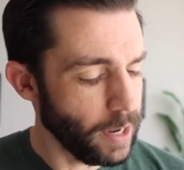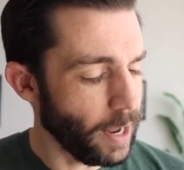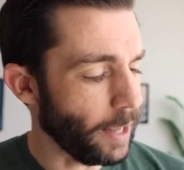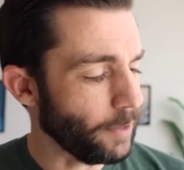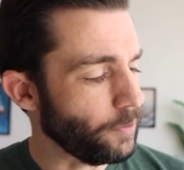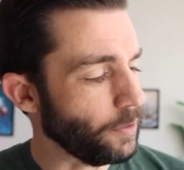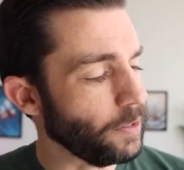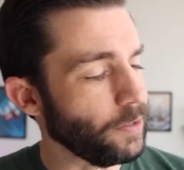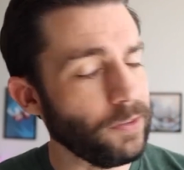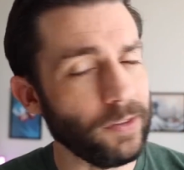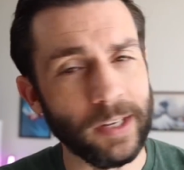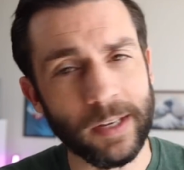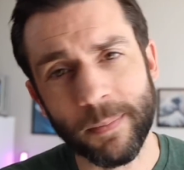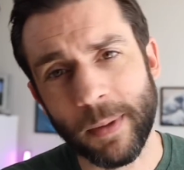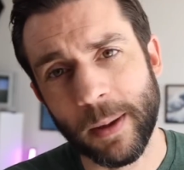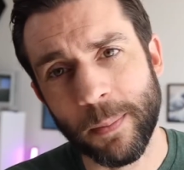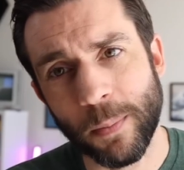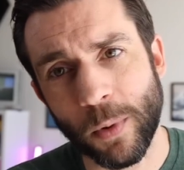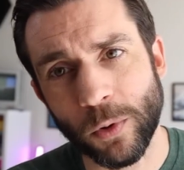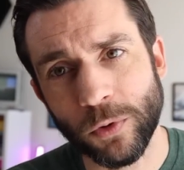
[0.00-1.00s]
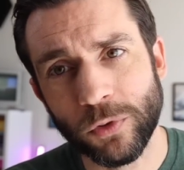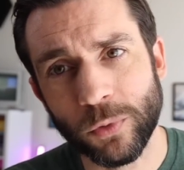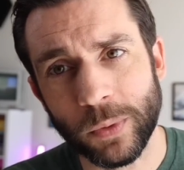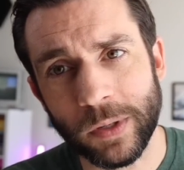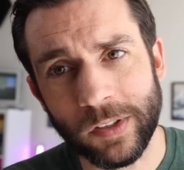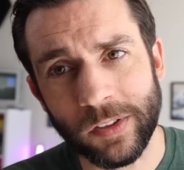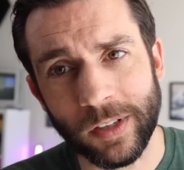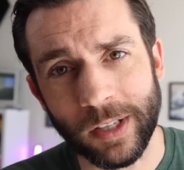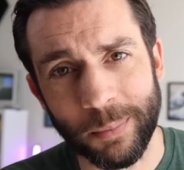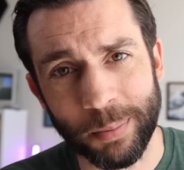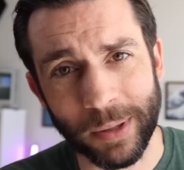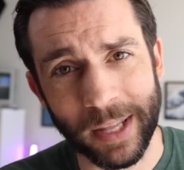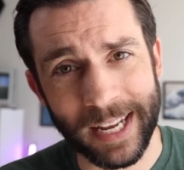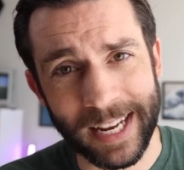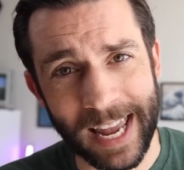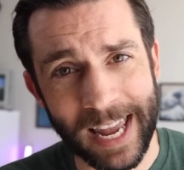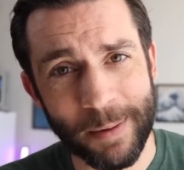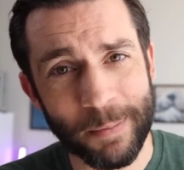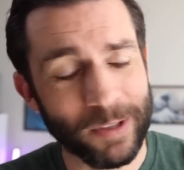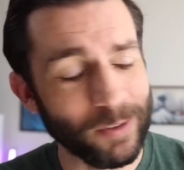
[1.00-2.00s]
As you can see, my most recently played
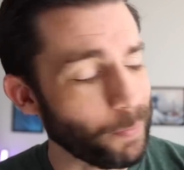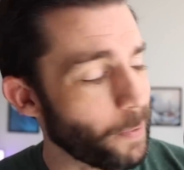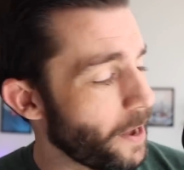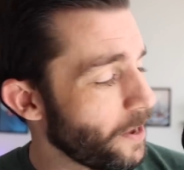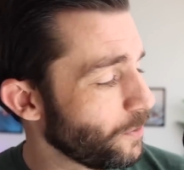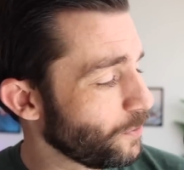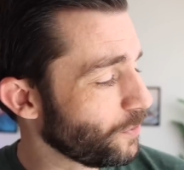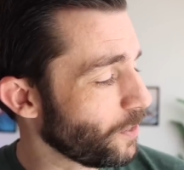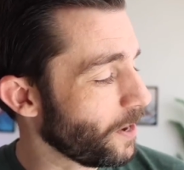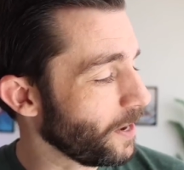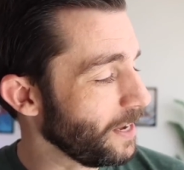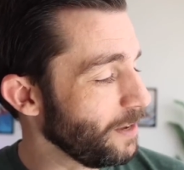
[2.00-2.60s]
game is BioShock